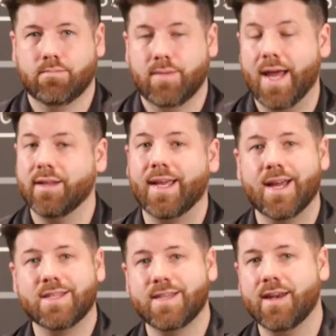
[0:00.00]
And like
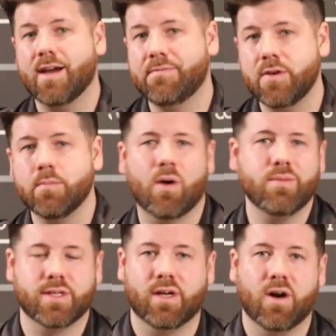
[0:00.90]
I'd said a few
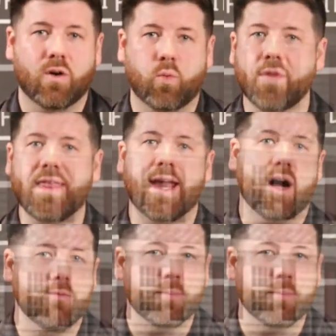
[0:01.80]
moments ago, with that Hover